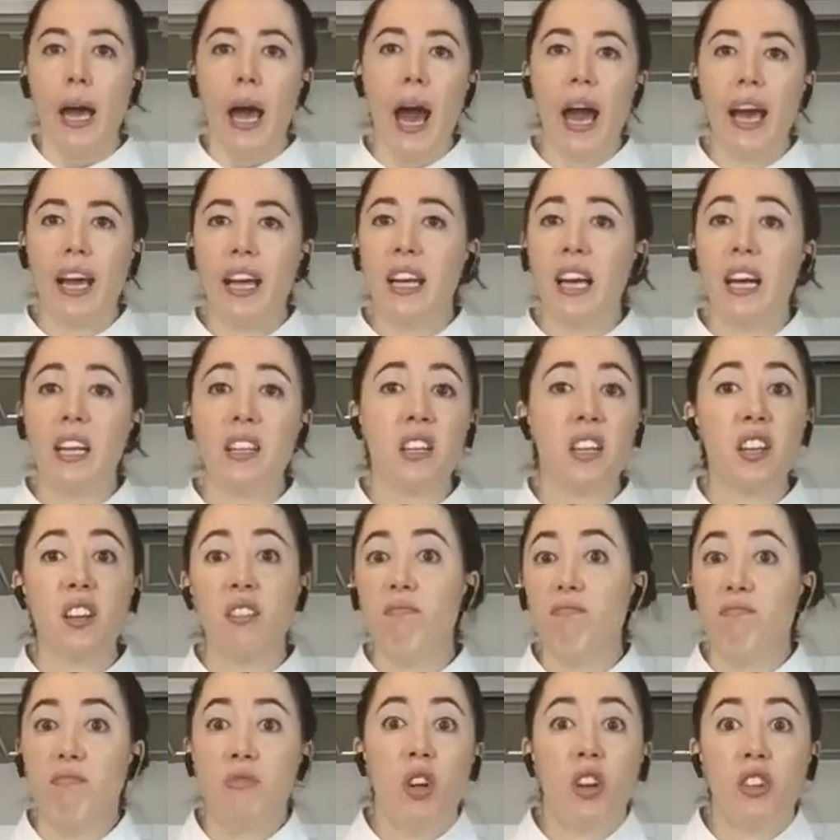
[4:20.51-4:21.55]
I
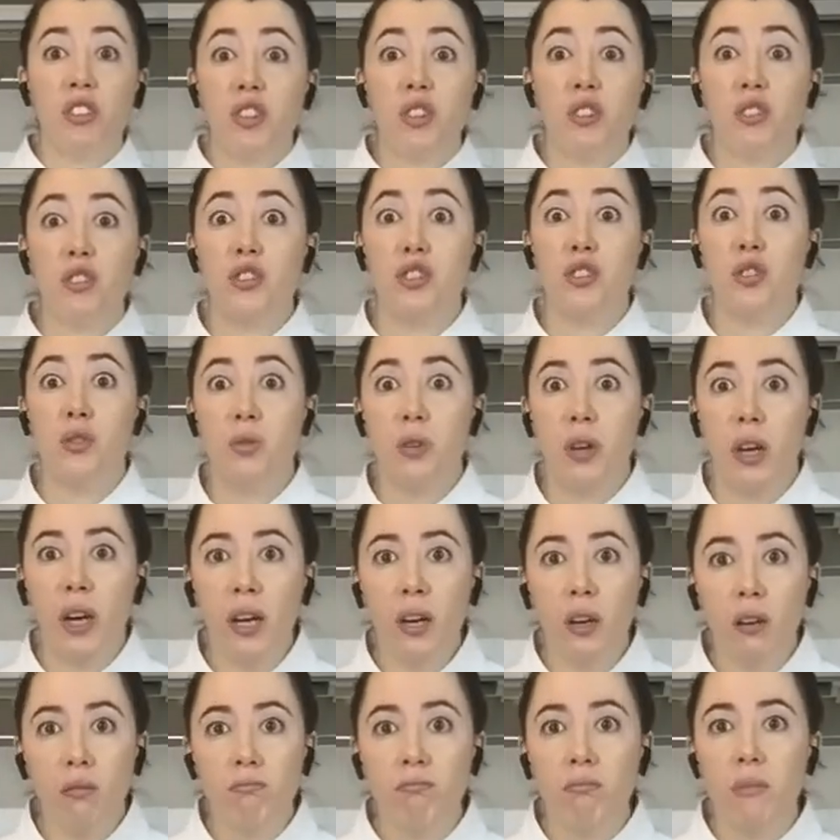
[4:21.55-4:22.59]
can not use
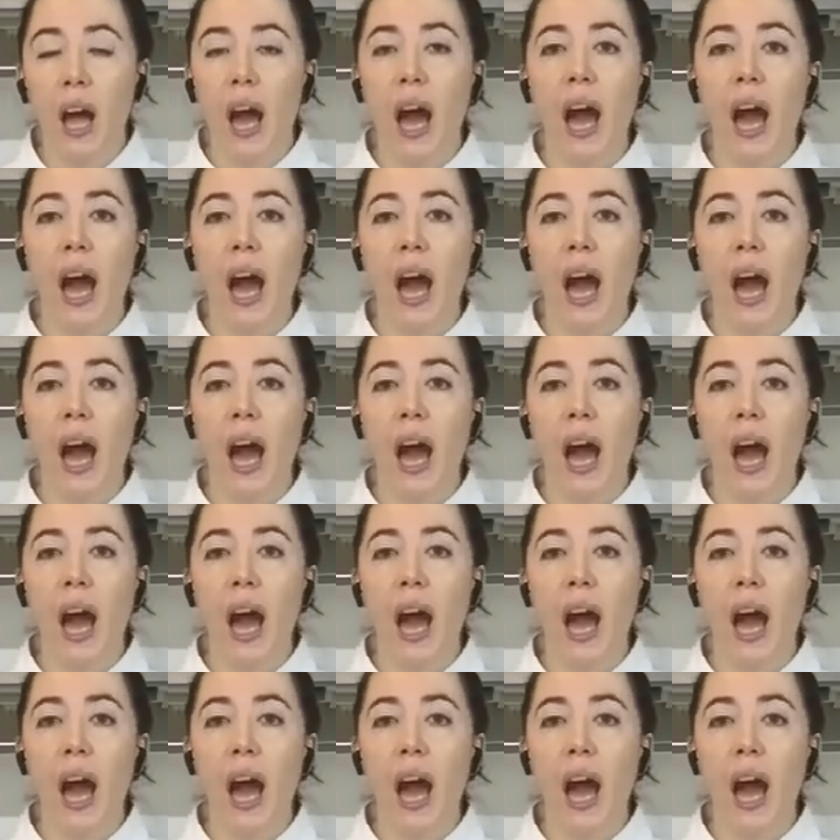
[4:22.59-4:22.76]
sugar,